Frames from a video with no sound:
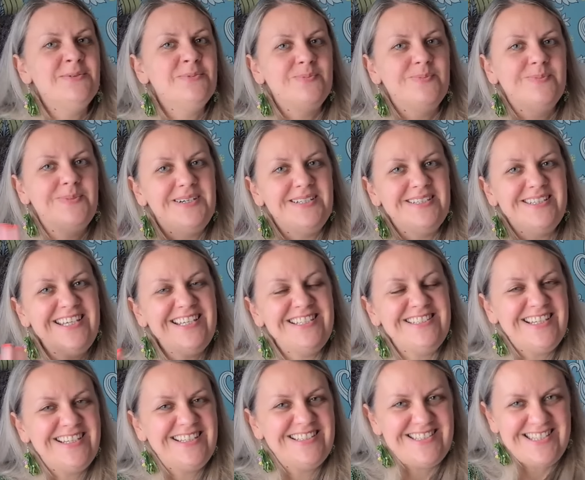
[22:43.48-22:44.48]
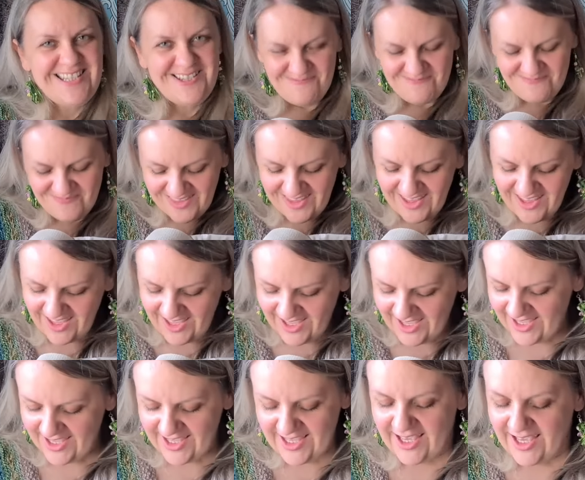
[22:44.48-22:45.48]
Paldies, Anse.
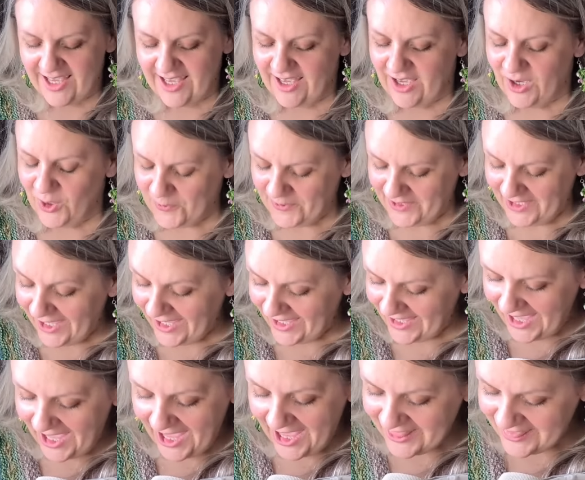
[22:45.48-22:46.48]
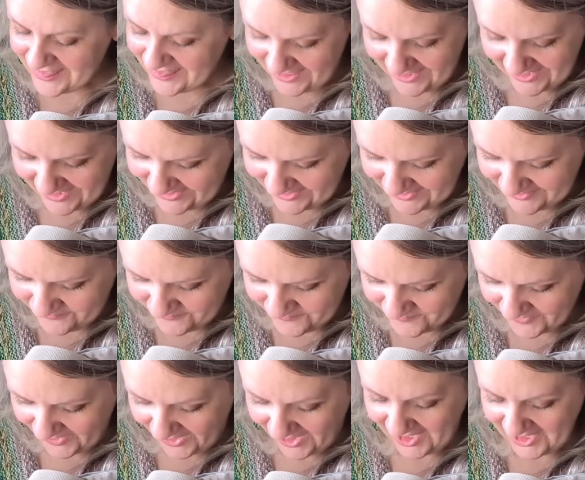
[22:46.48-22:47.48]
Okay, and then
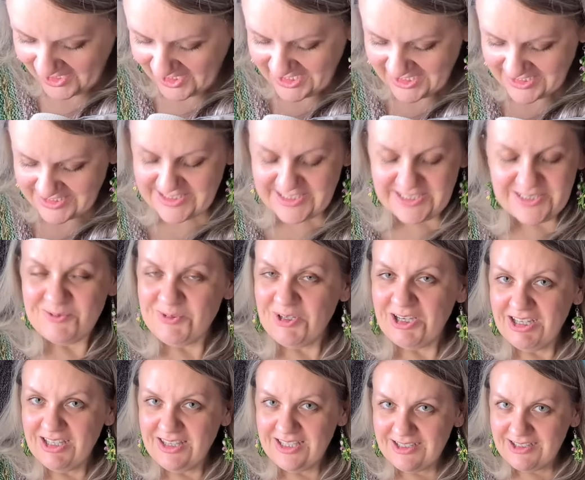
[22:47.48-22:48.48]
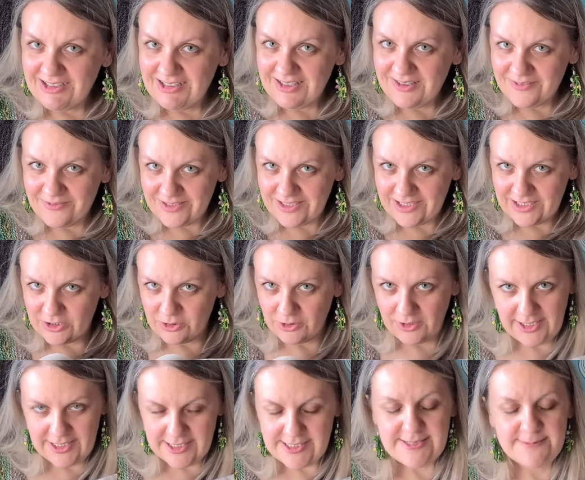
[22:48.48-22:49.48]
I got some other lovely
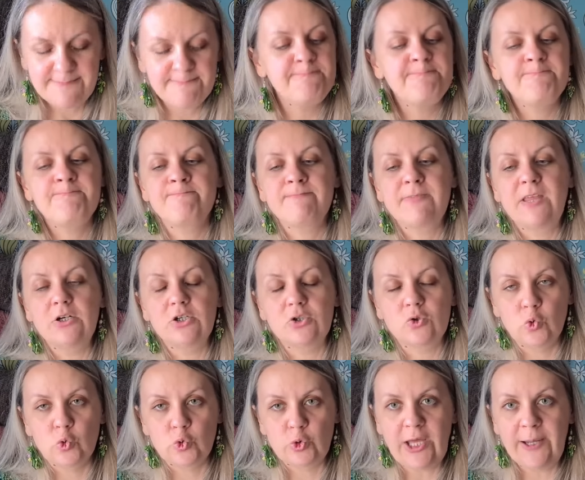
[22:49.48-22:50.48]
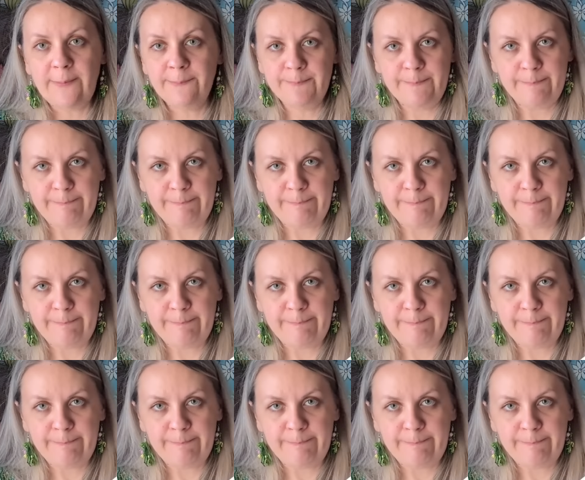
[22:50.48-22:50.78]
goodies. Ruta,